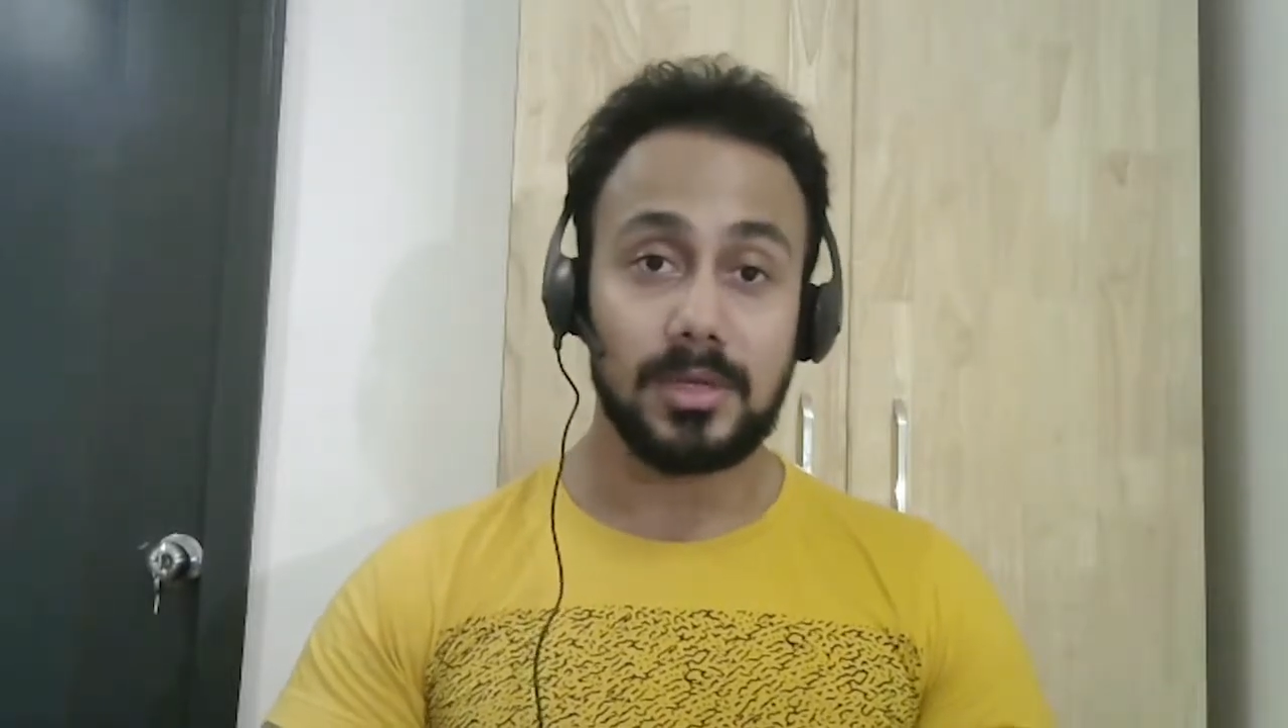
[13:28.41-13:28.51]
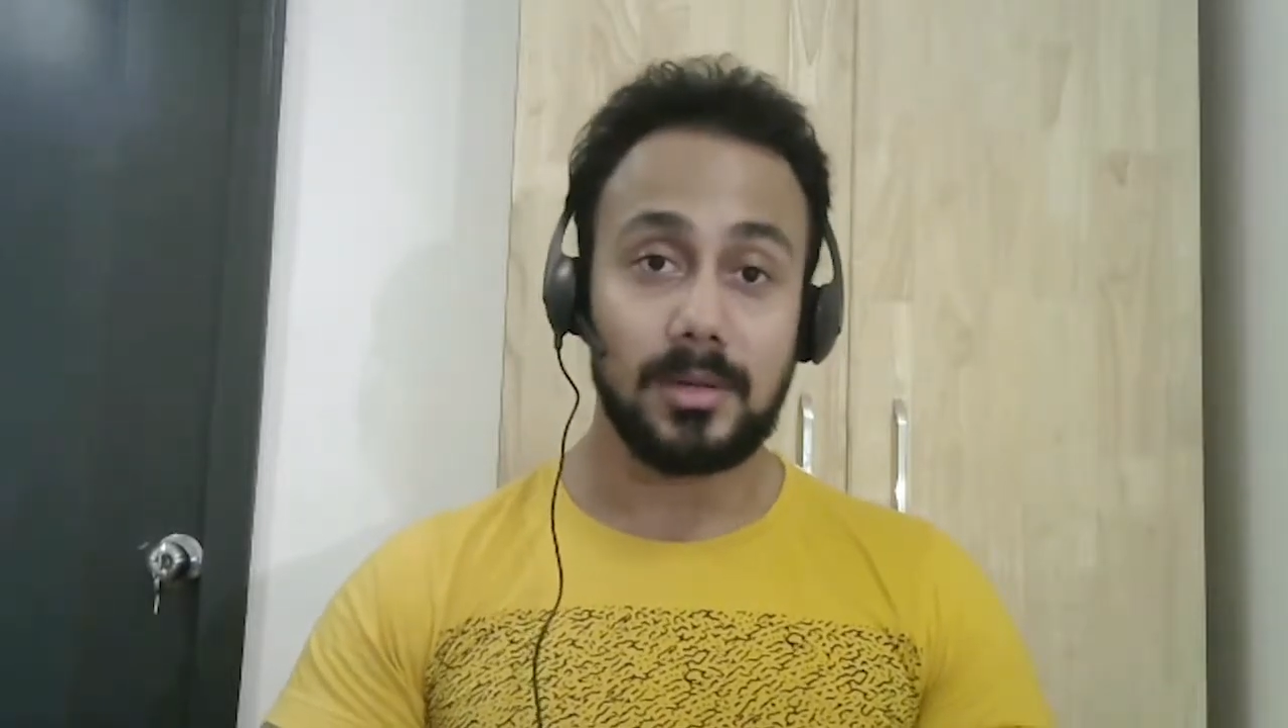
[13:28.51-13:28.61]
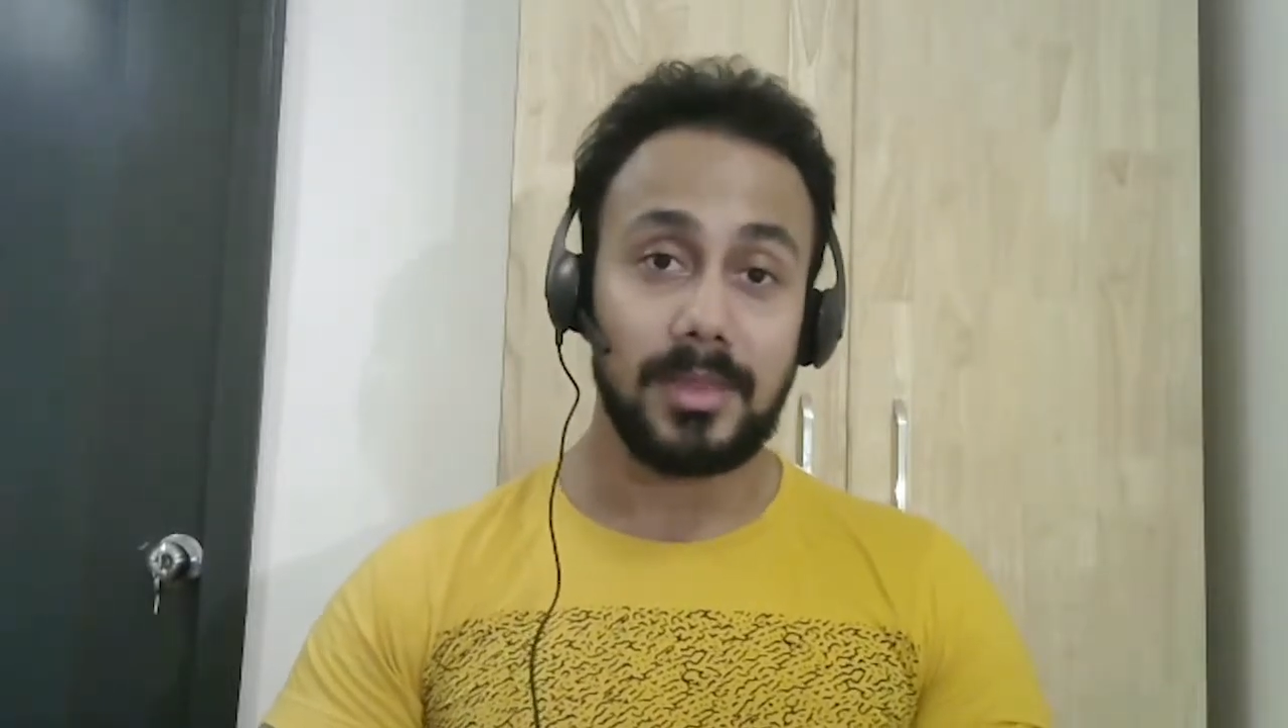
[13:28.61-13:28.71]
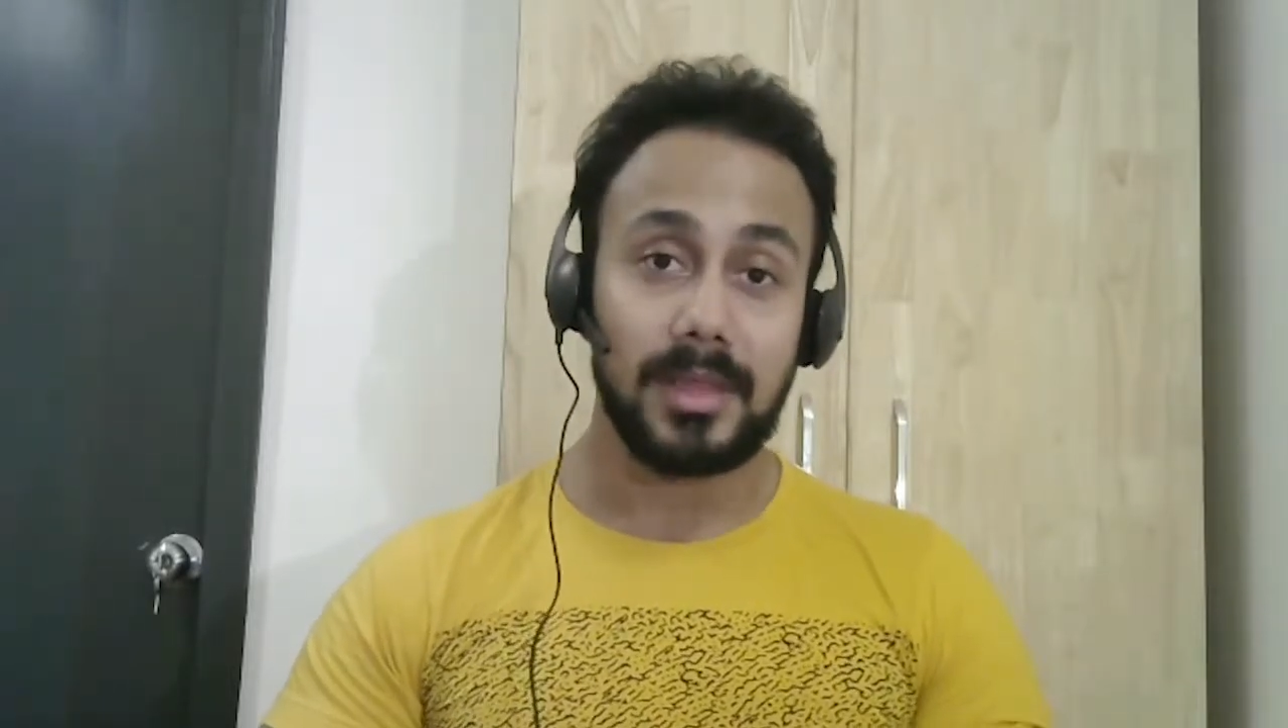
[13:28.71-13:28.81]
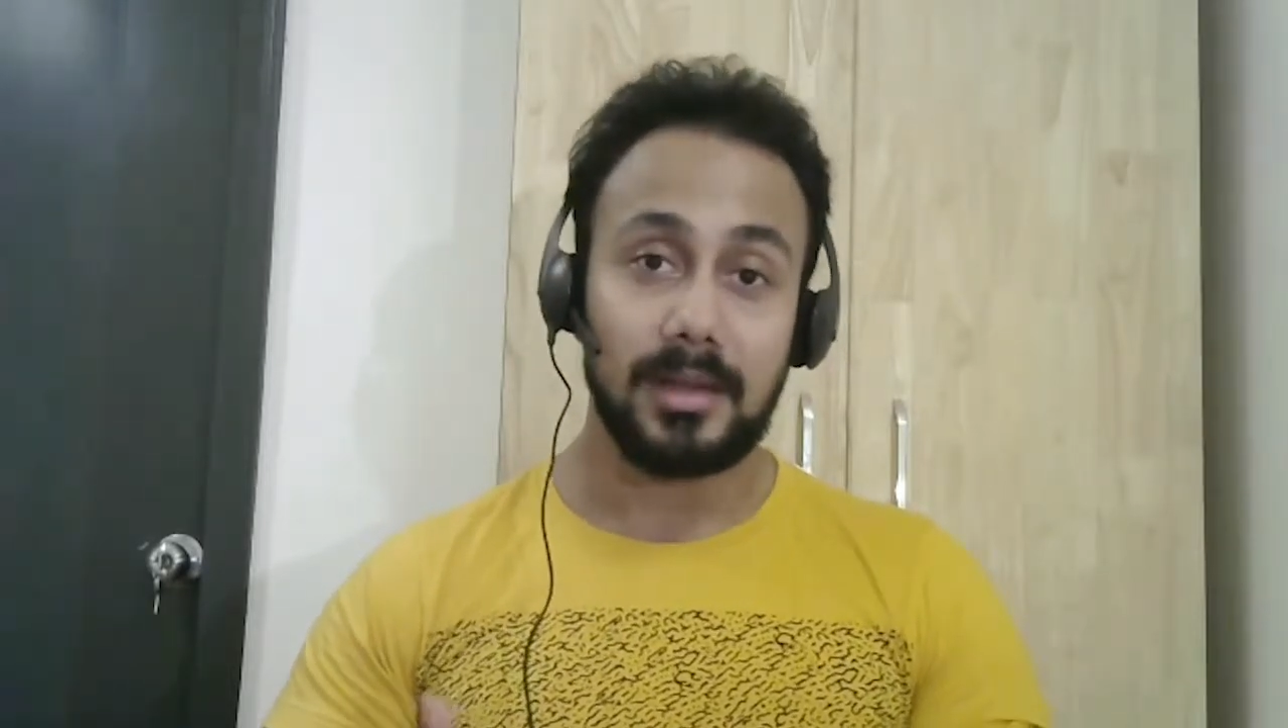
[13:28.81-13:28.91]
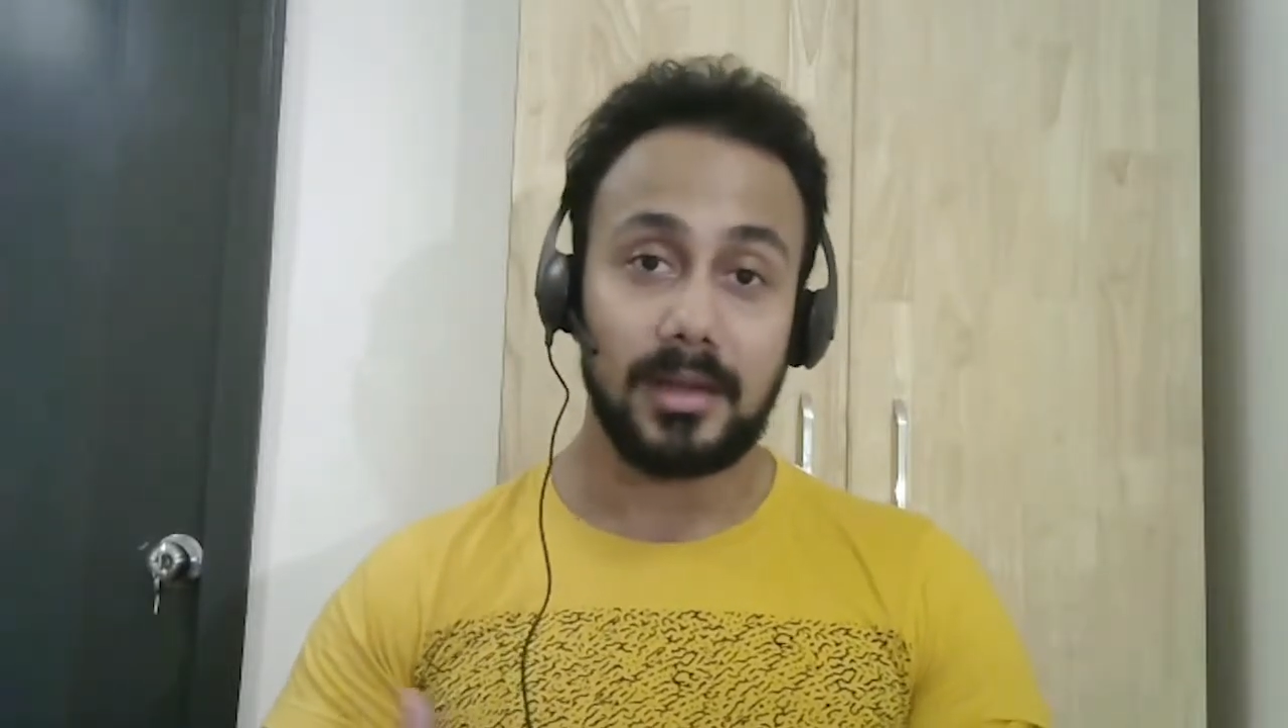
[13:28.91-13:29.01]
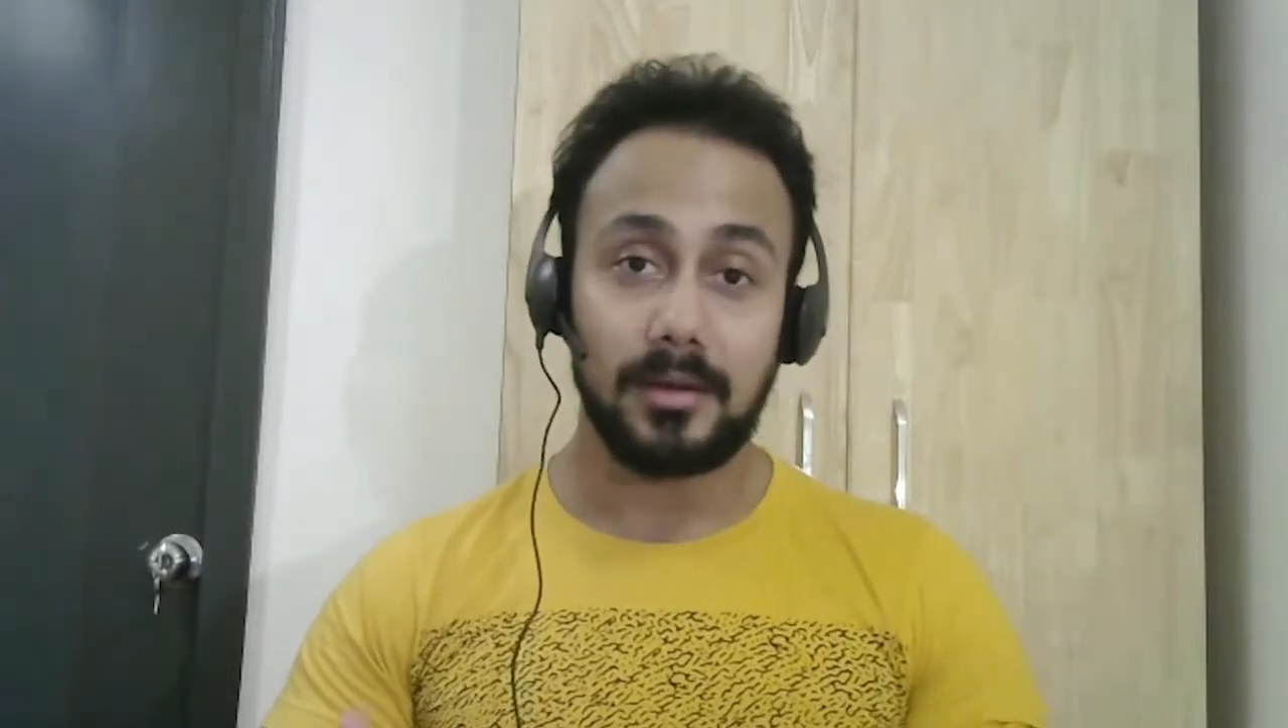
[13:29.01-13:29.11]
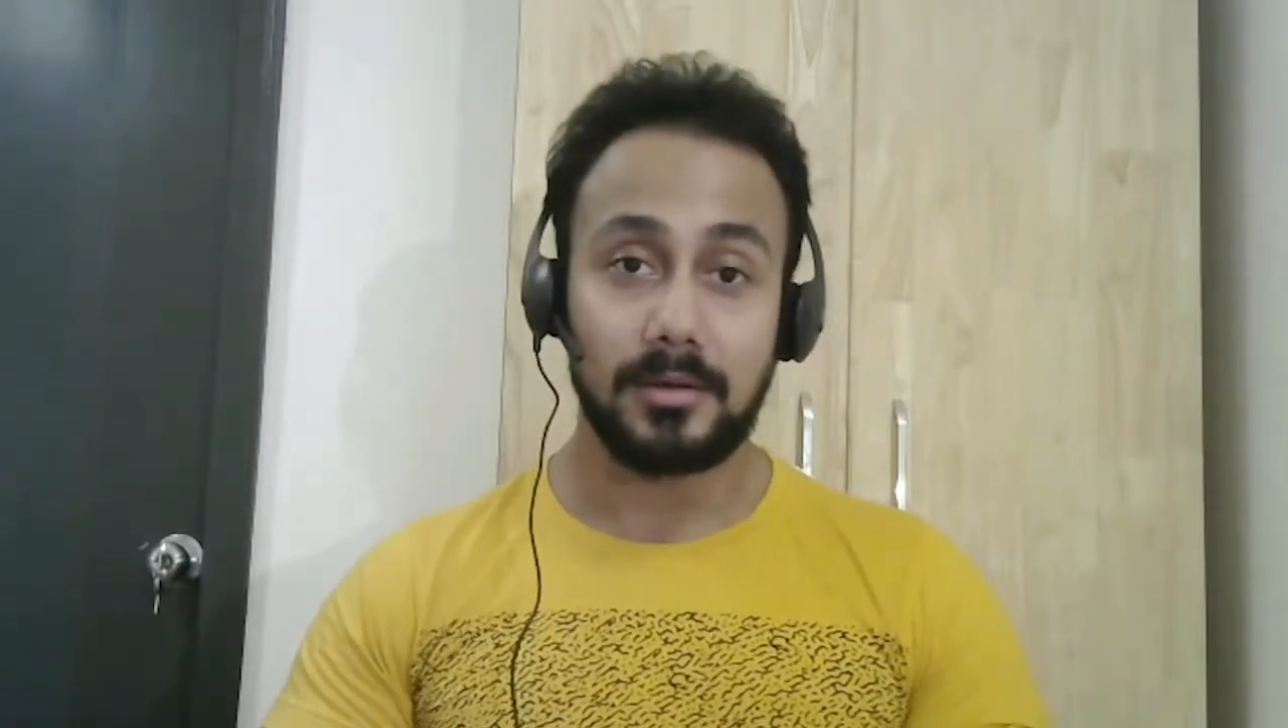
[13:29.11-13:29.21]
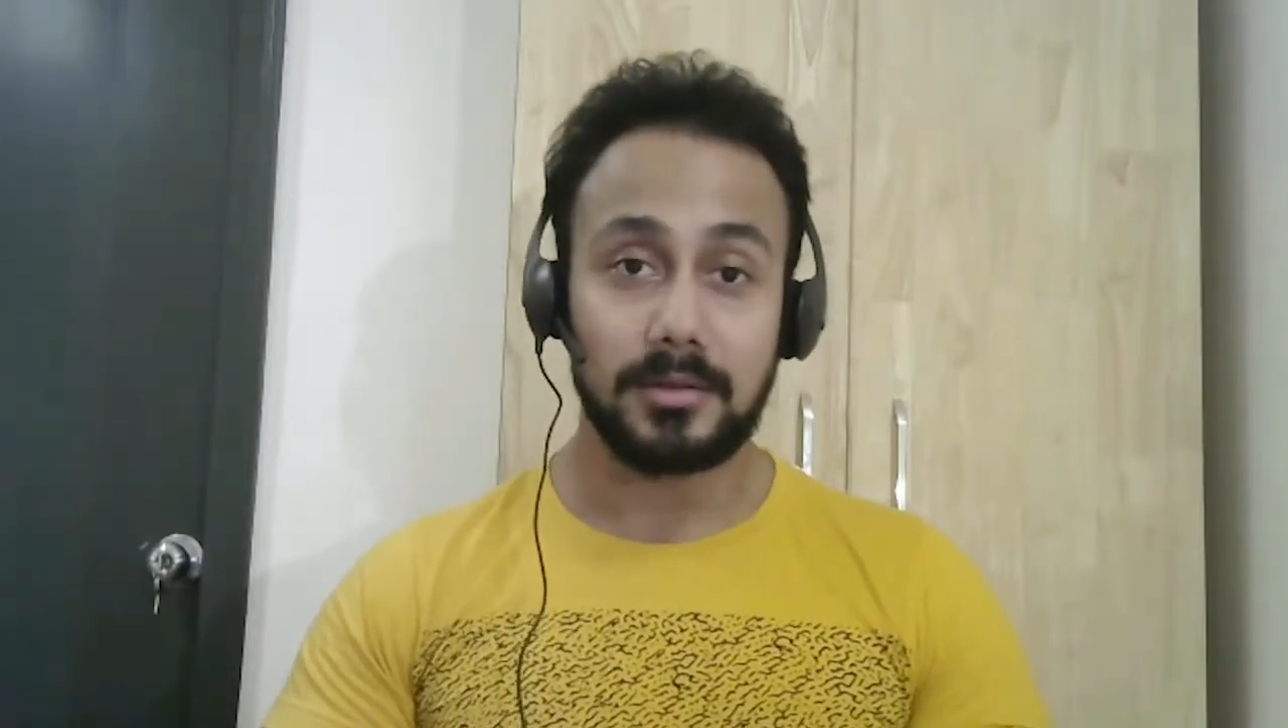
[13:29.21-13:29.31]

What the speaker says: something that